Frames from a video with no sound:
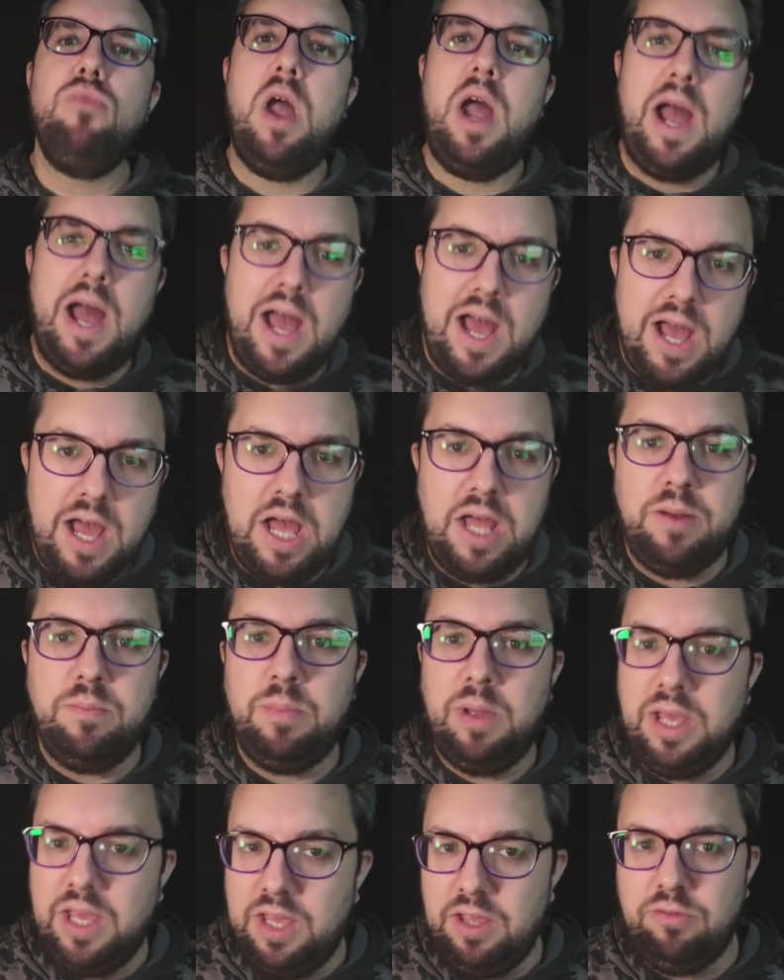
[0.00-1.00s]
and
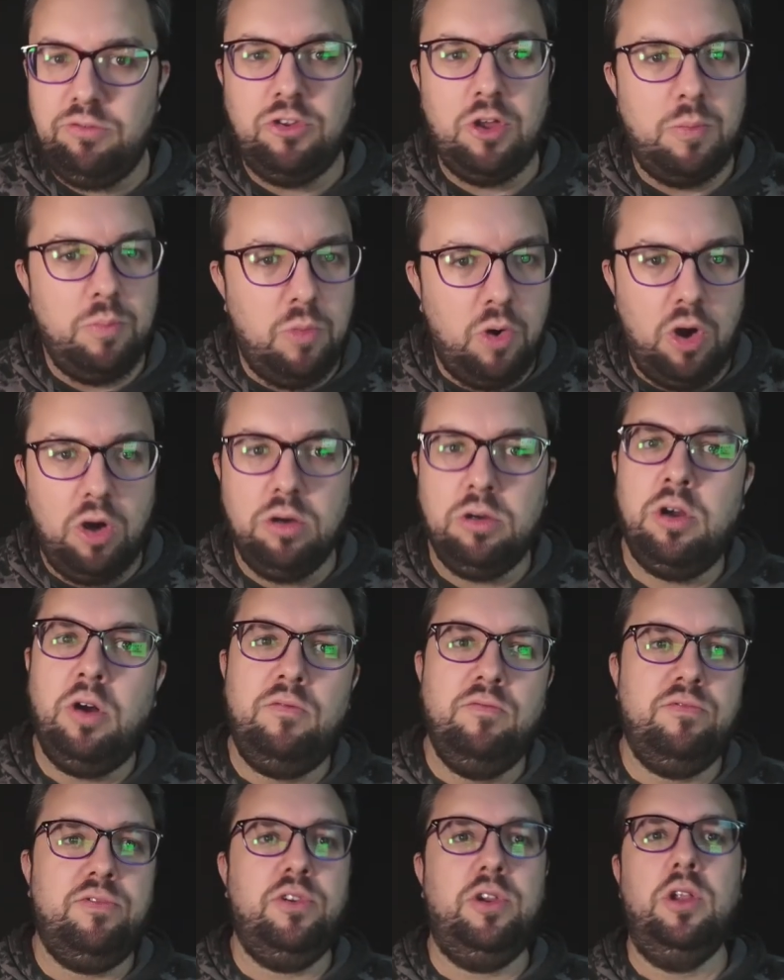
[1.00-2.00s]
be somewhat
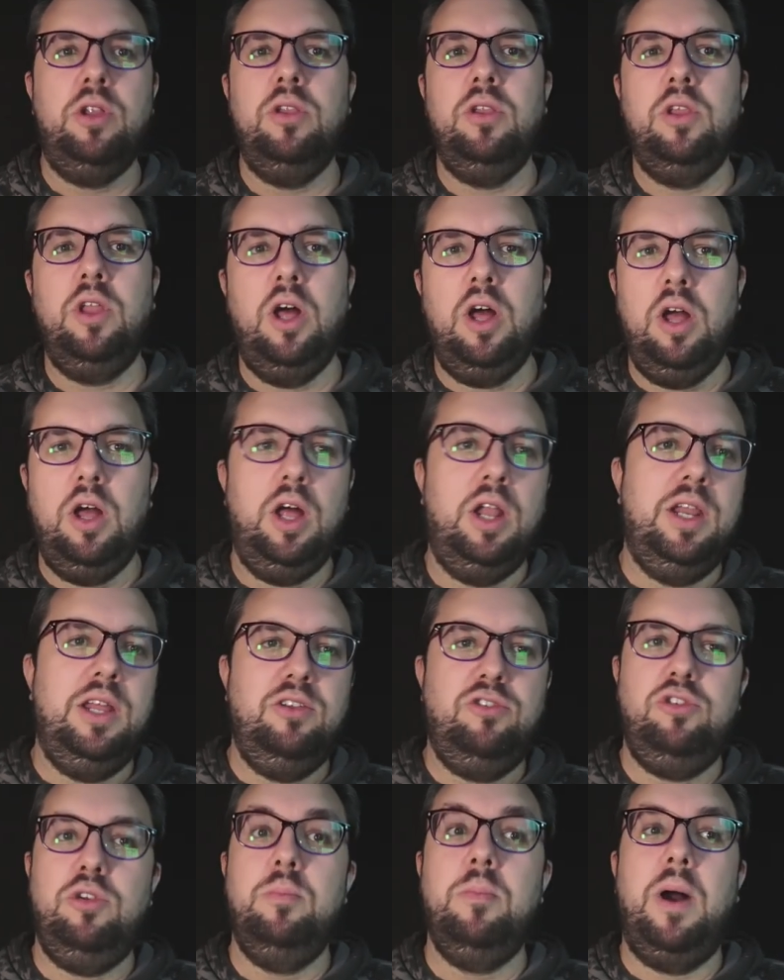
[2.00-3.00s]
confident that at
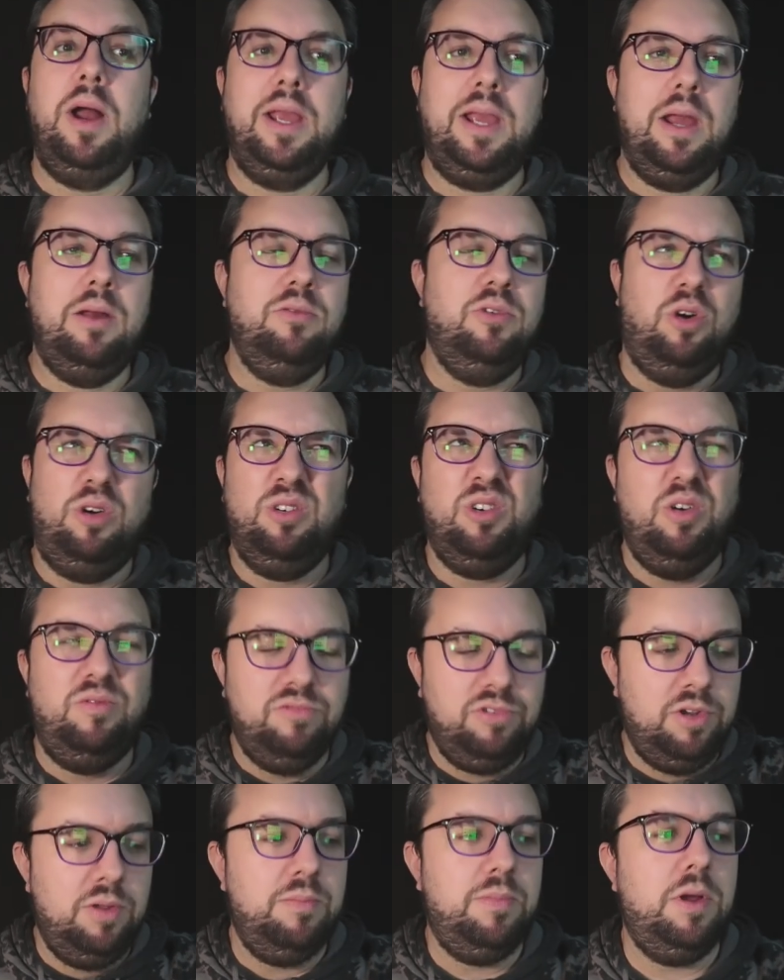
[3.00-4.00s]
least you might get, not
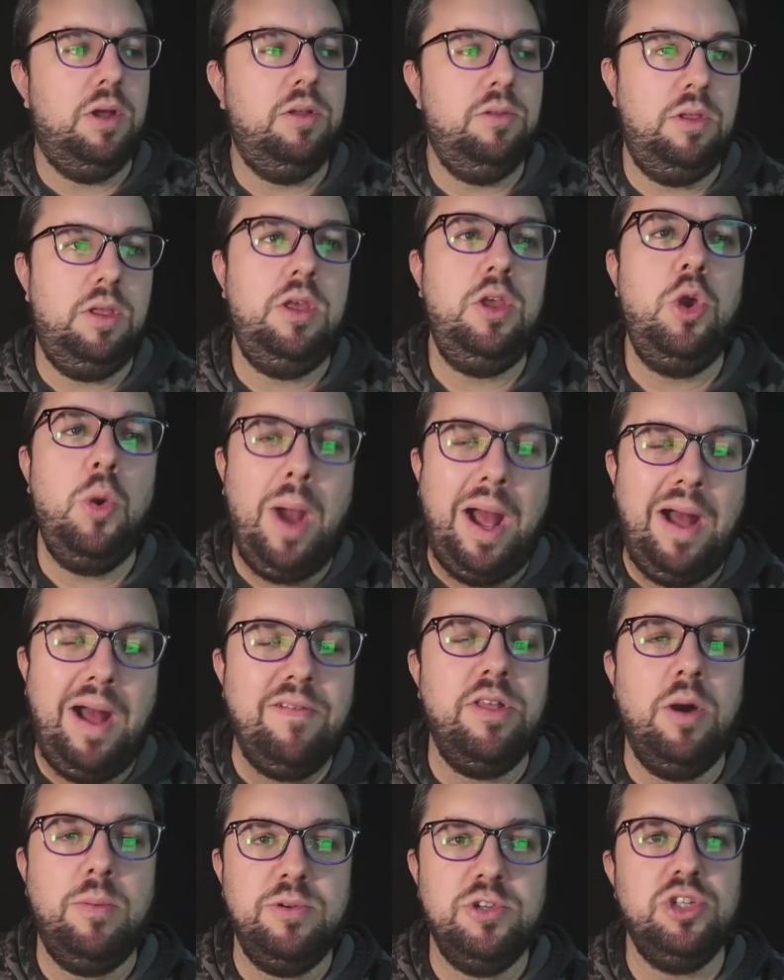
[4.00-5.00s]
confident, but you
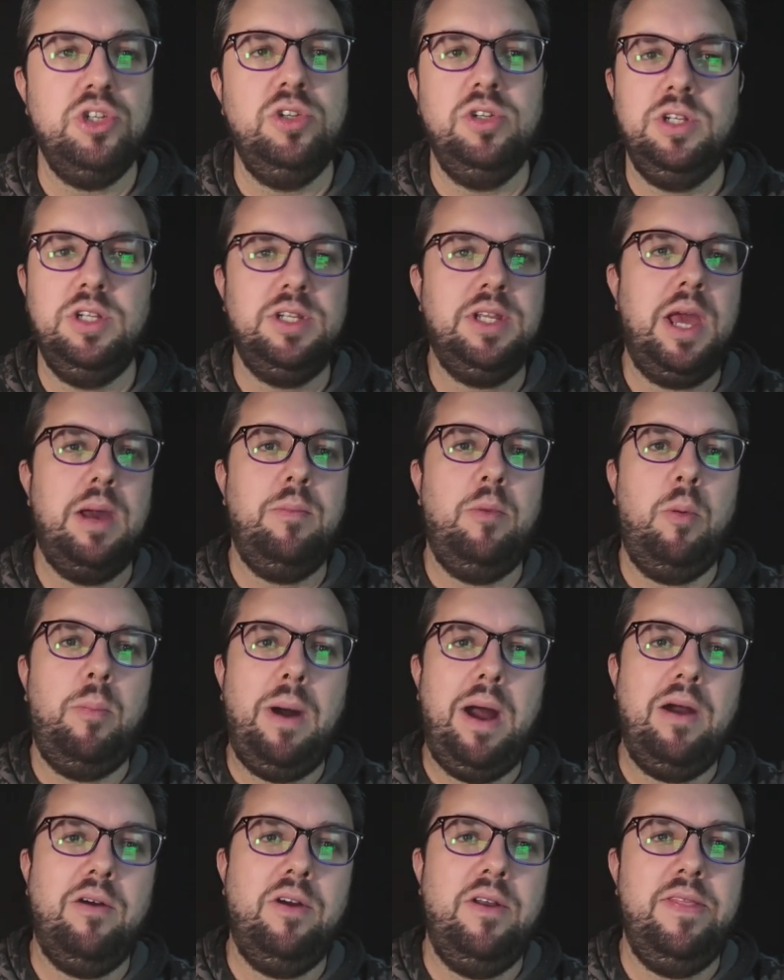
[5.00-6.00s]
have the opportunity to get more
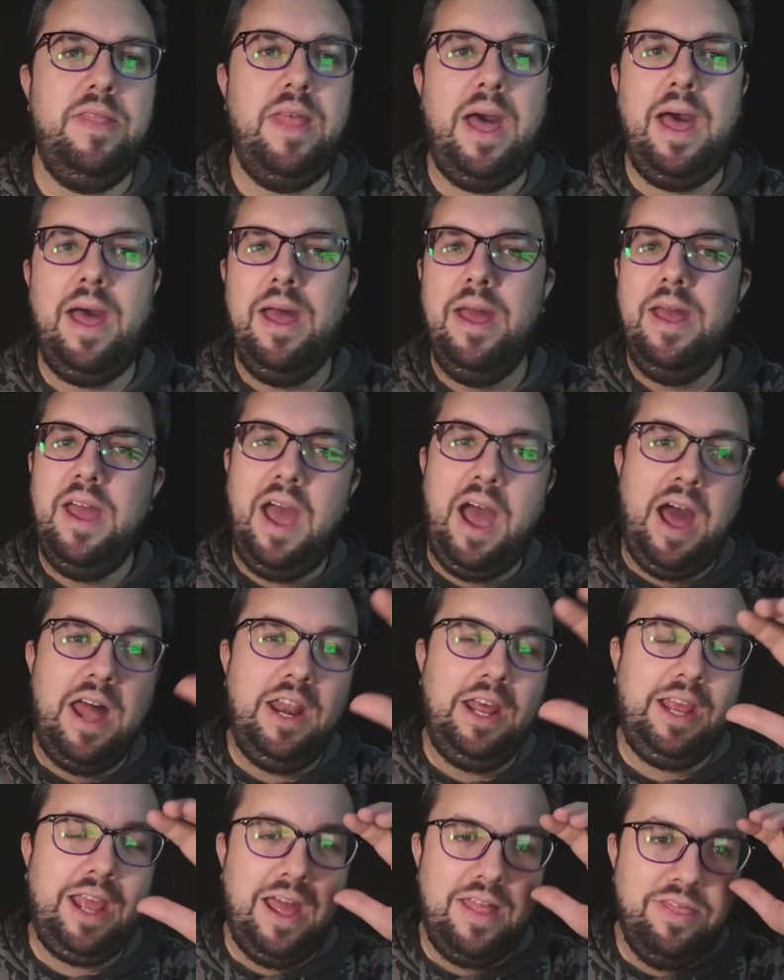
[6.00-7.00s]
power in there.
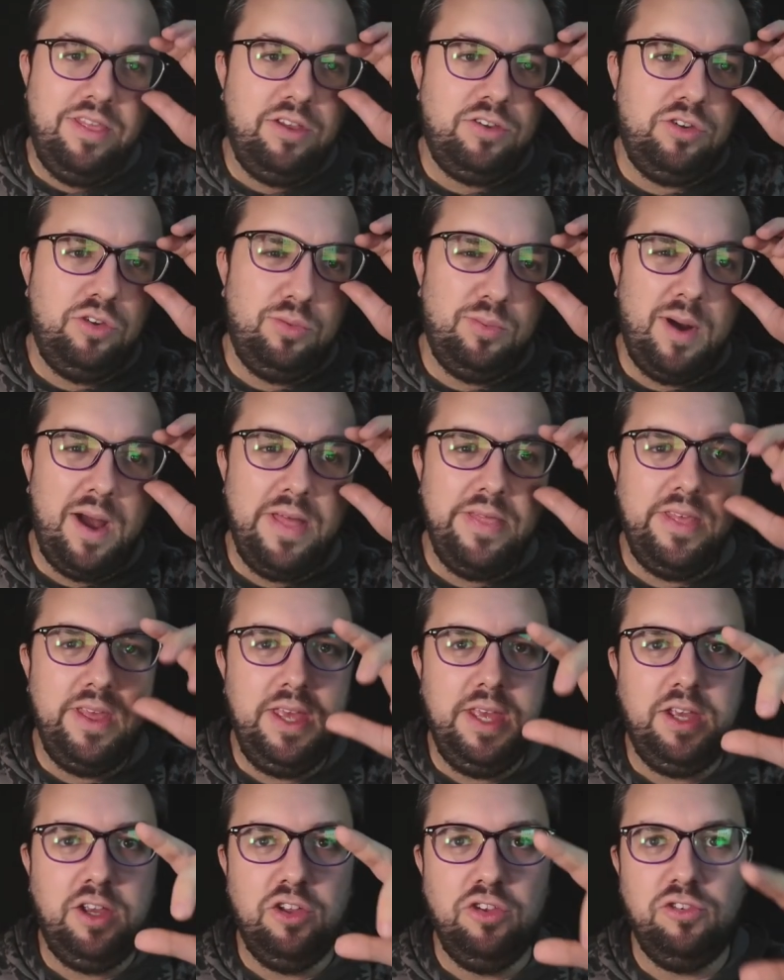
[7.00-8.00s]
And again, this is where
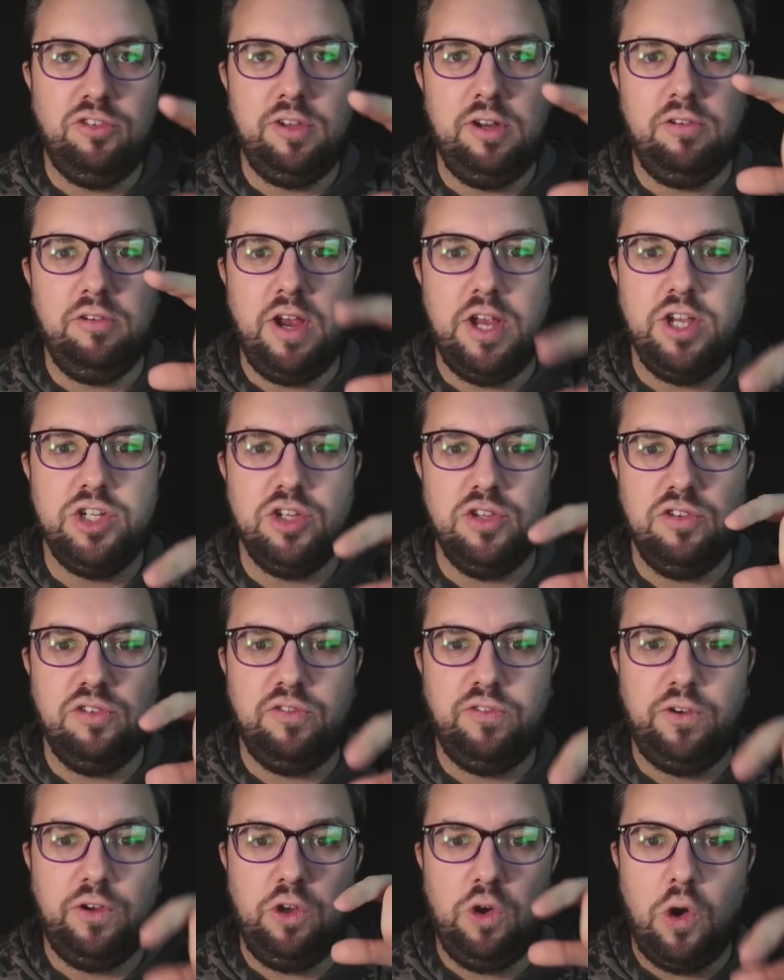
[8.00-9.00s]
the considerations
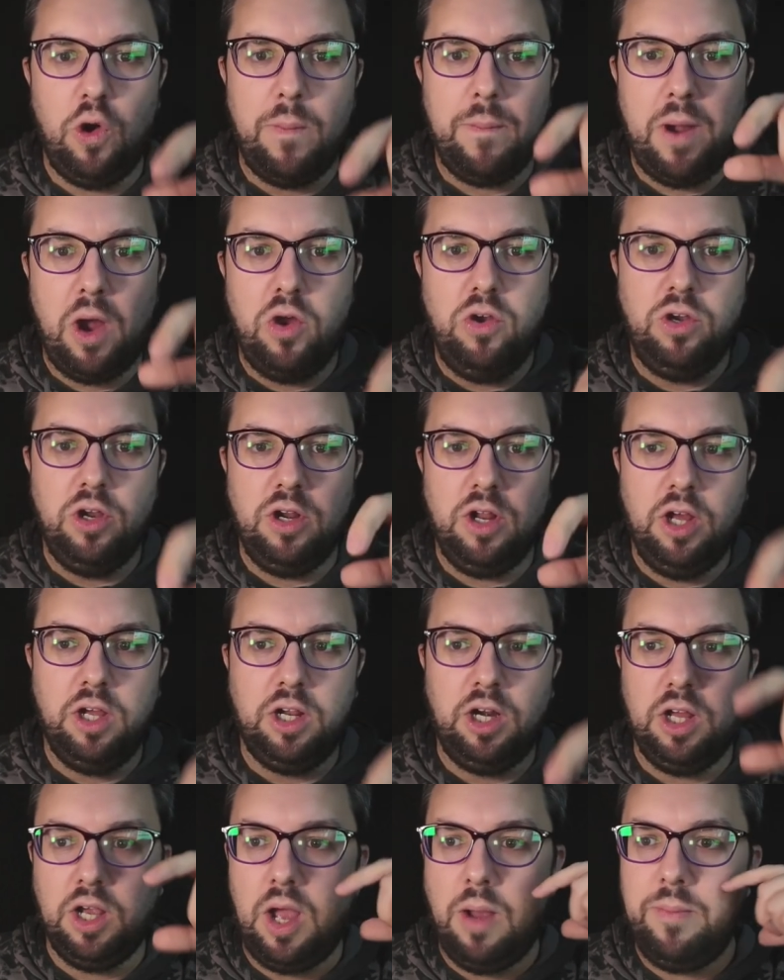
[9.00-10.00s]
for your opponent are
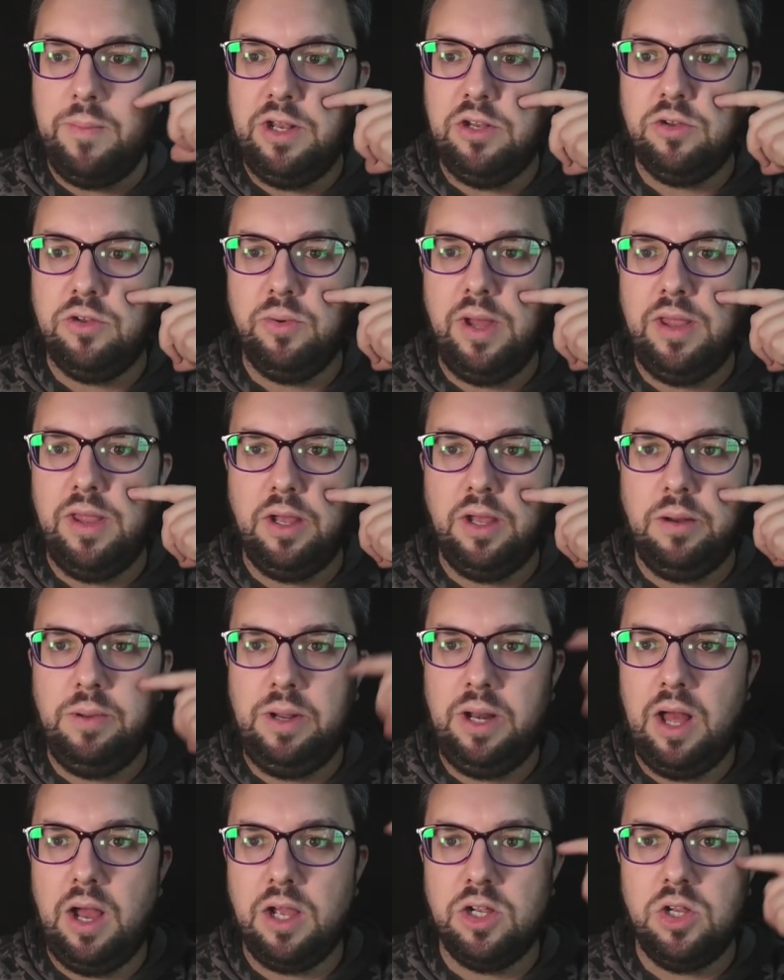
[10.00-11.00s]
going to come into it. They're going to
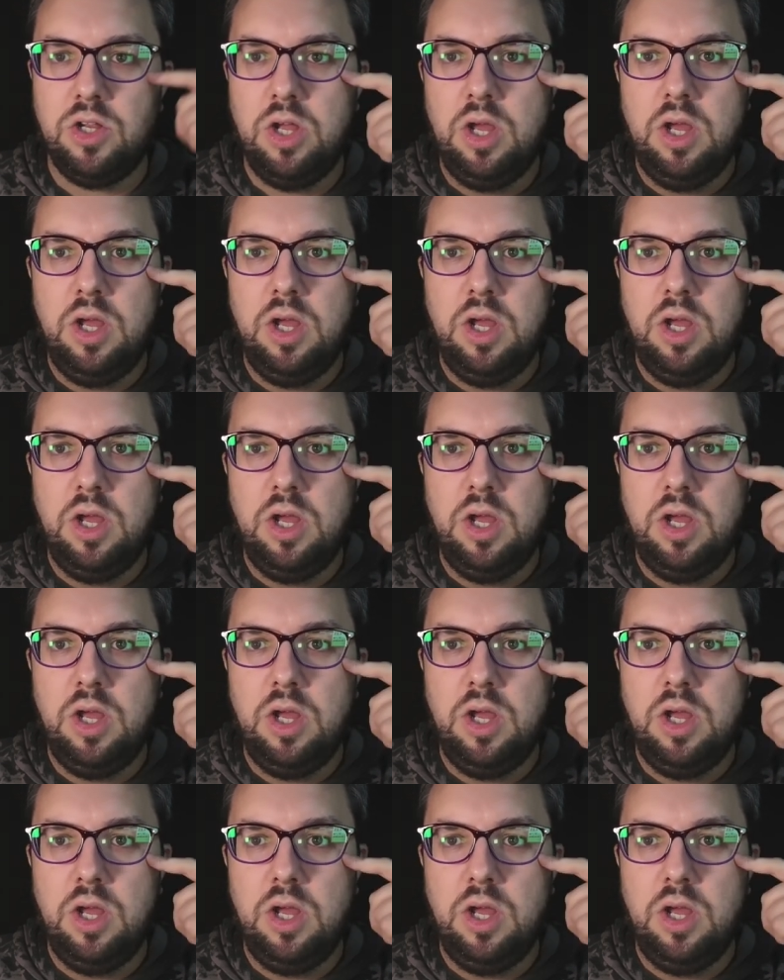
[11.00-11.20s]
be like,